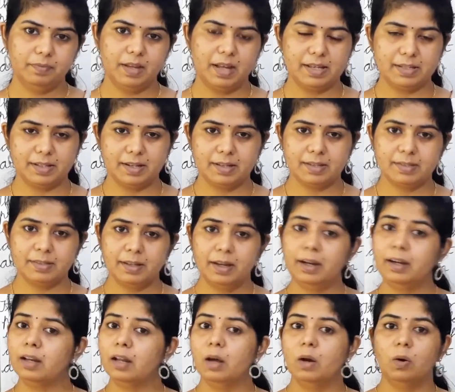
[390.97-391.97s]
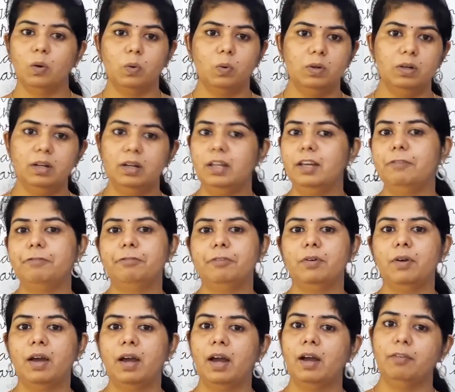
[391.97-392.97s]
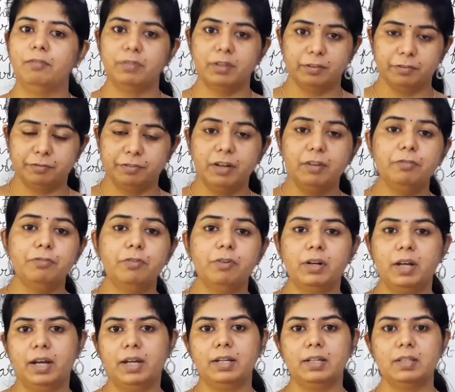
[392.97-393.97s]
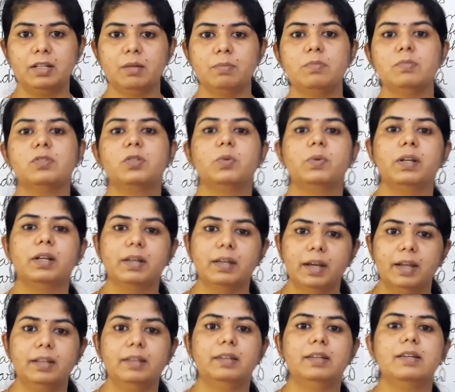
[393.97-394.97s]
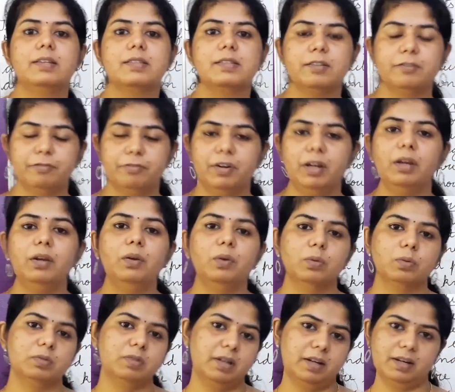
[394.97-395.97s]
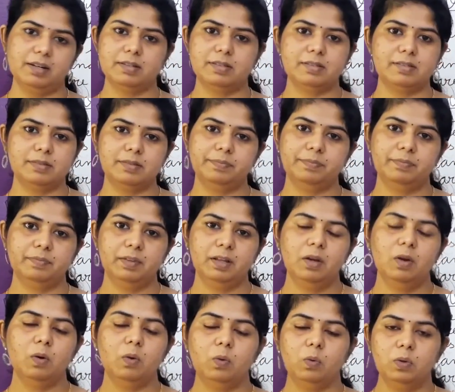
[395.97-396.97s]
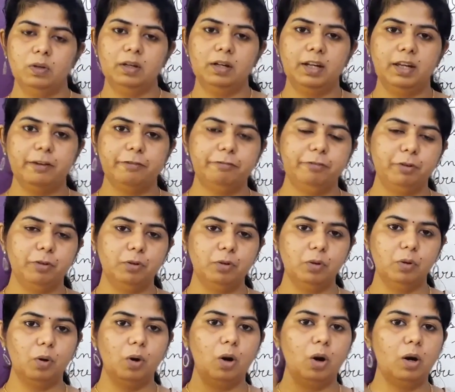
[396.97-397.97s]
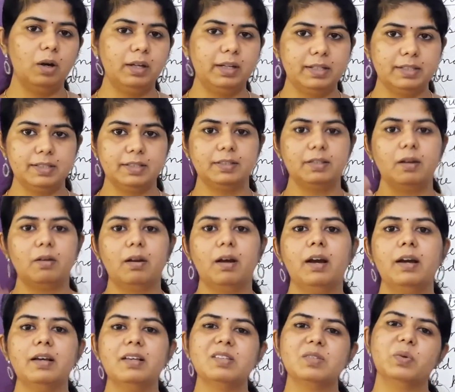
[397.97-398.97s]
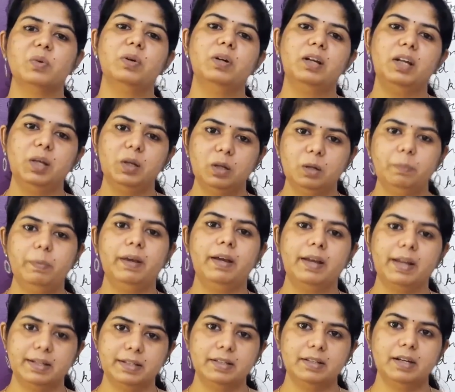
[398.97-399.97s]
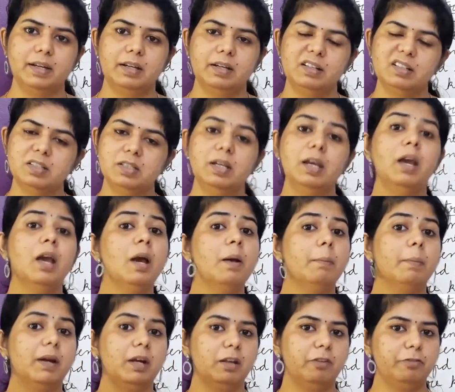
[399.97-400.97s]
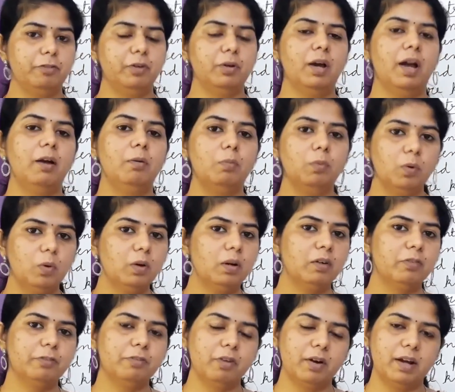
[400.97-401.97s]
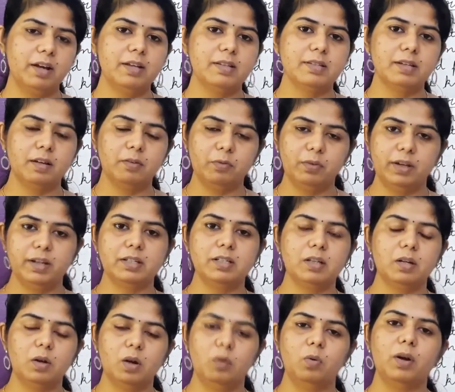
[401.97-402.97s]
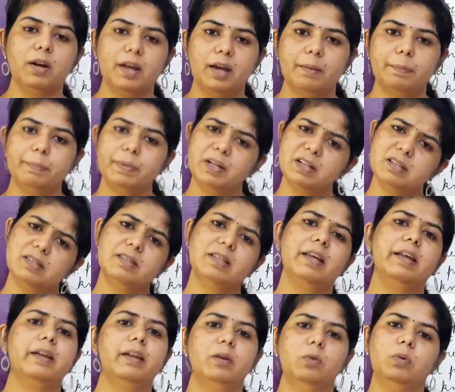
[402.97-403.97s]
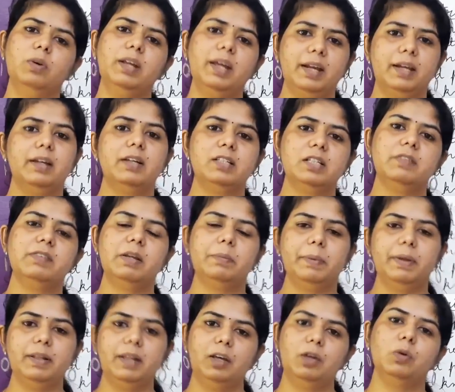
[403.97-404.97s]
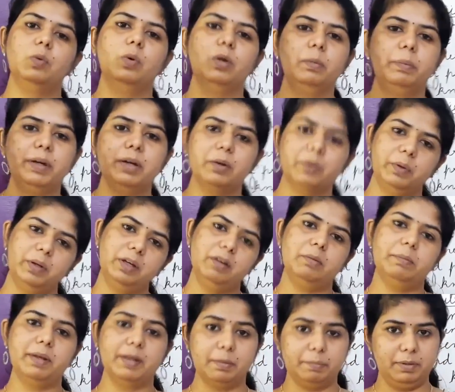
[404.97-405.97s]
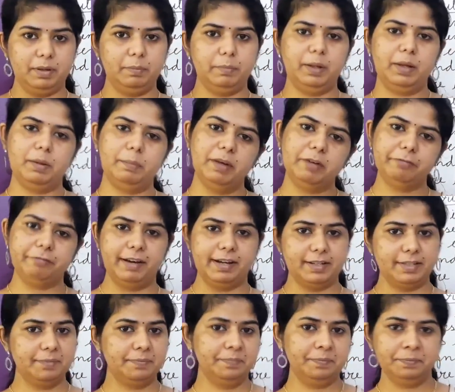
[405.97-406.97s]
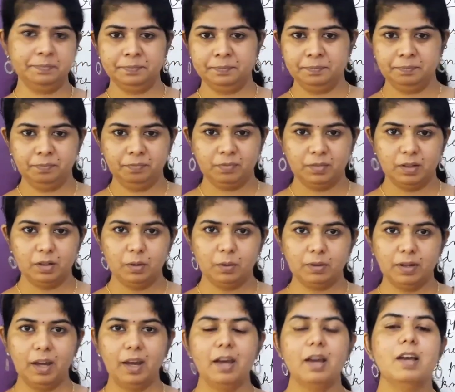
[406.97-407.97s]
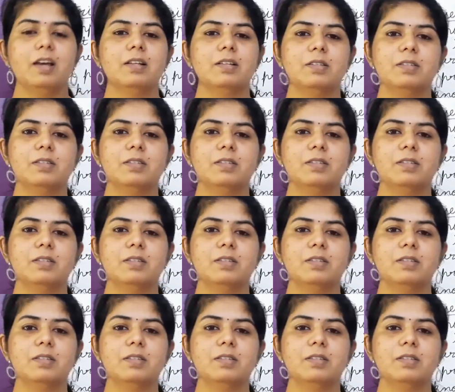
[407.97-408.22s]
As I said, only if you have different food items, you will get these different nutrients. Only if you go on eating the rice, only you will be getting energy. But if you have more rice and wheat and all, what happens? Then only energy will be there. You won't be growing, you will be becoming fat. Okay?